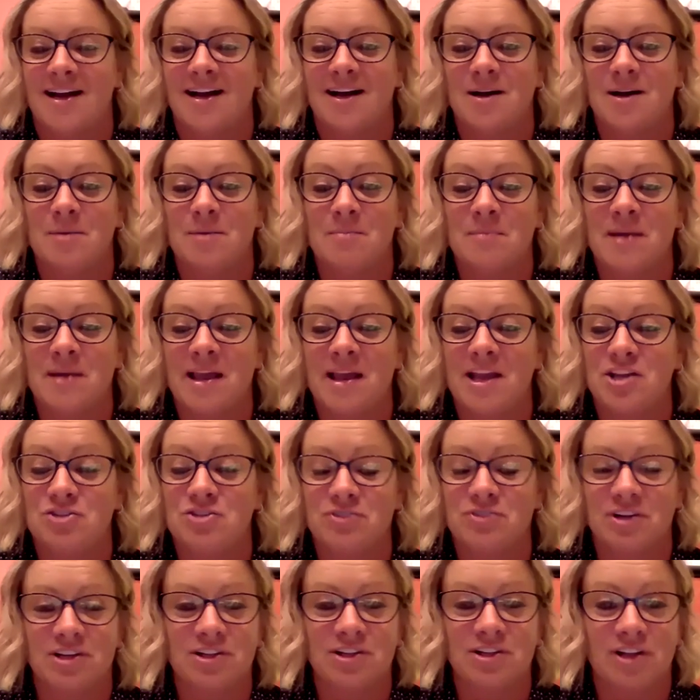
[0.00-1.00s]
Um,
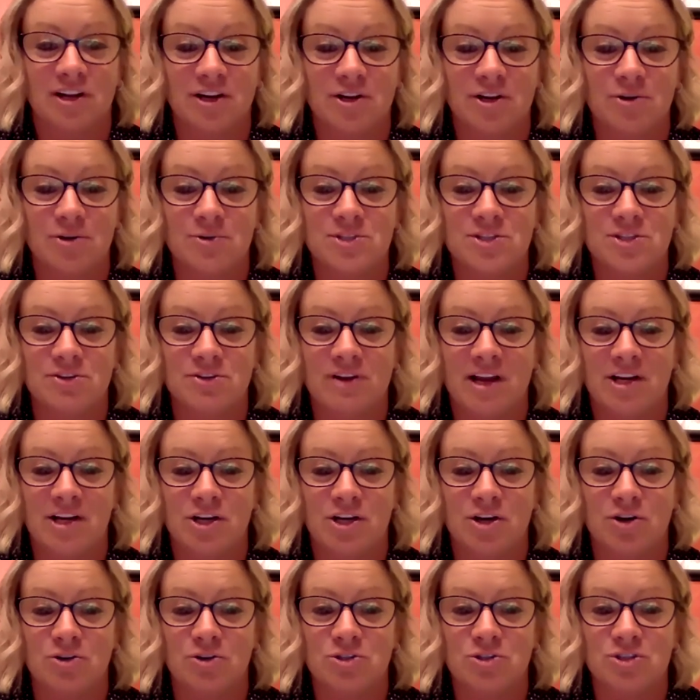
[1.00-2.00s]
Adrian Clark, who is their
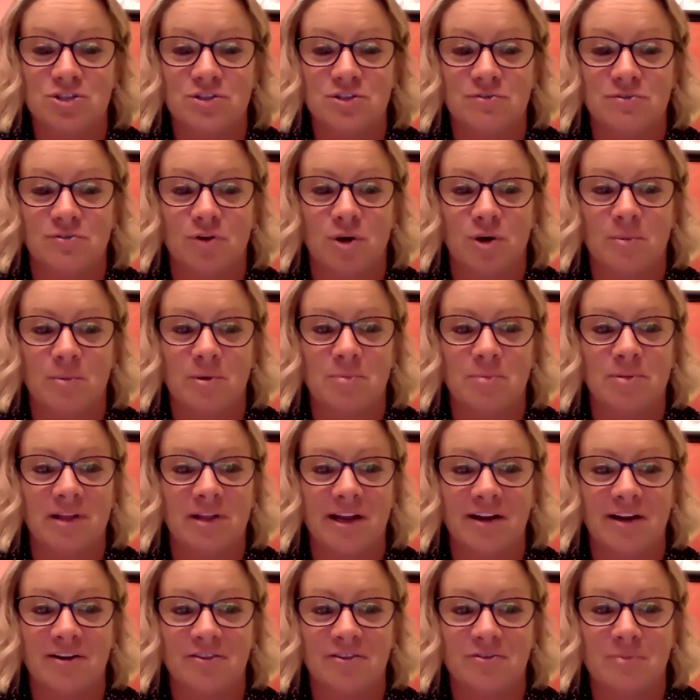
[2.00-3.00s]
head coach, is a former
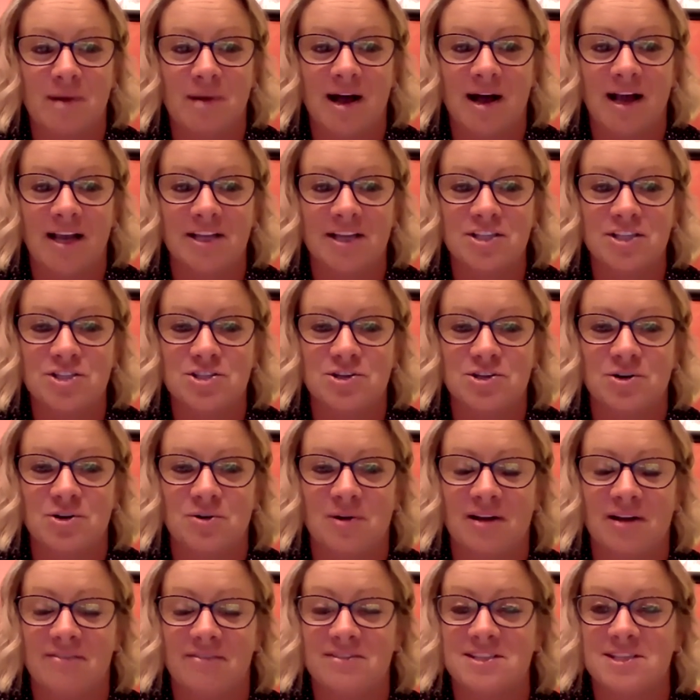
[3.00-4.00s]
player of mine.
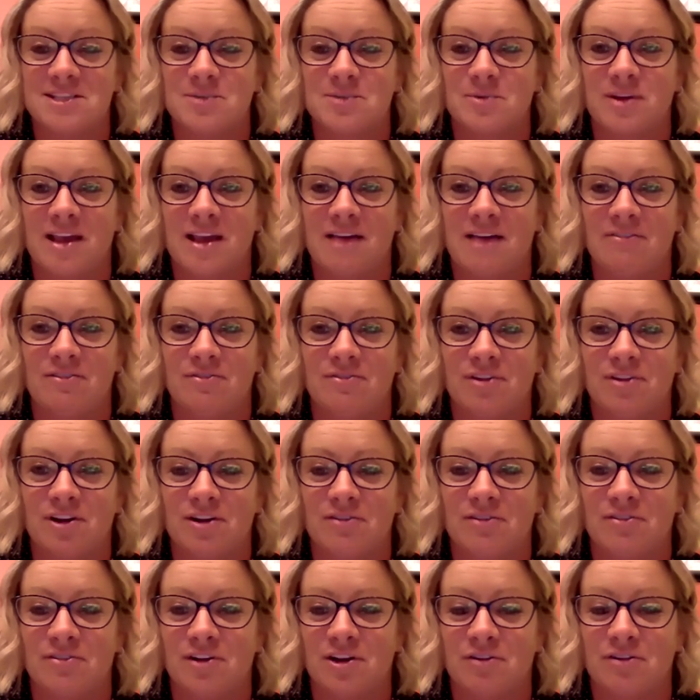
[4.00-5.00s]
So obviously, we have a
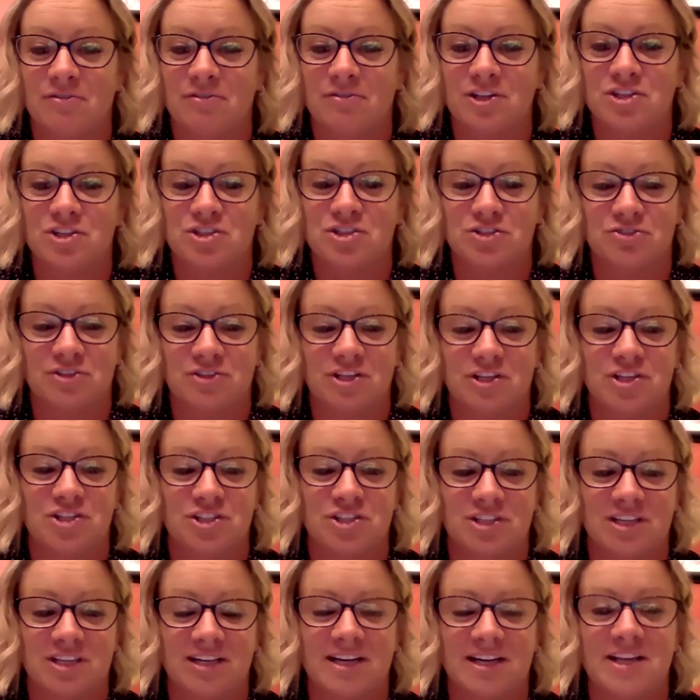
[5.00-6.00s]
very, very rich
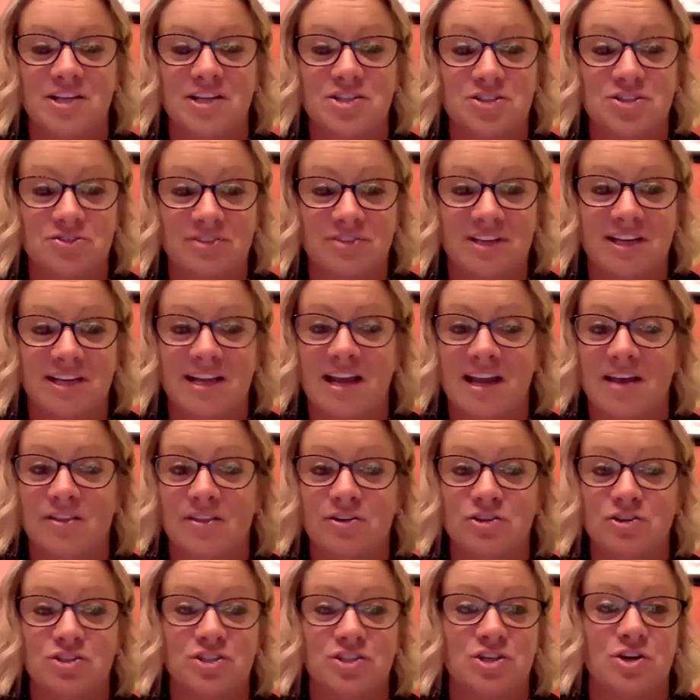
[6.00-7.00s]
tradition and history
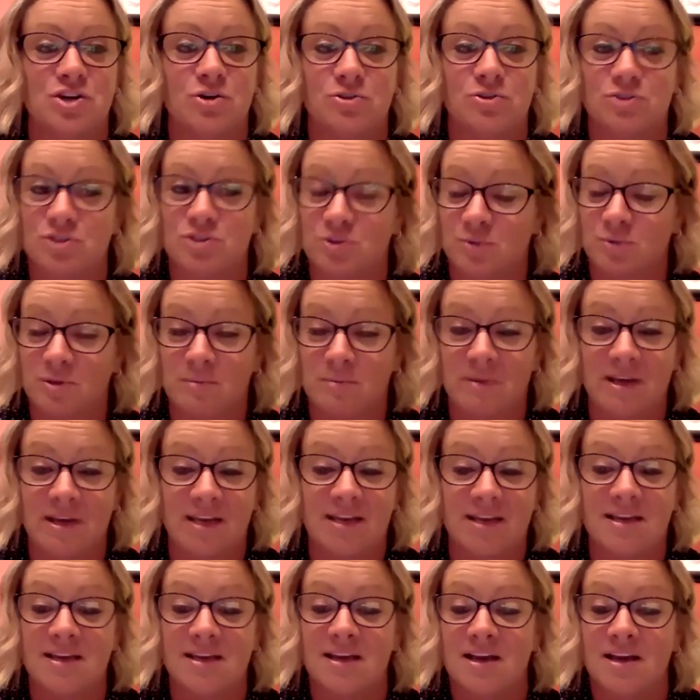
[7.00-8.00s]
together. She coached with
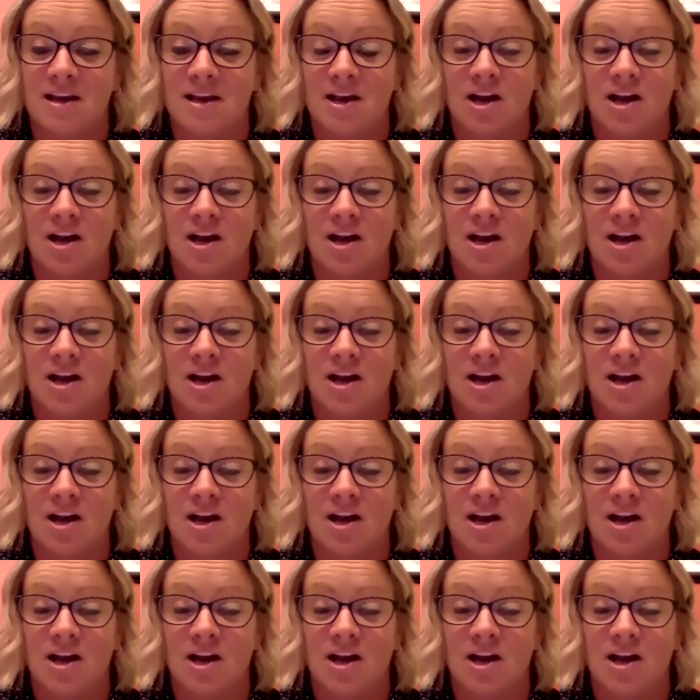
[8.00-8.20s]
me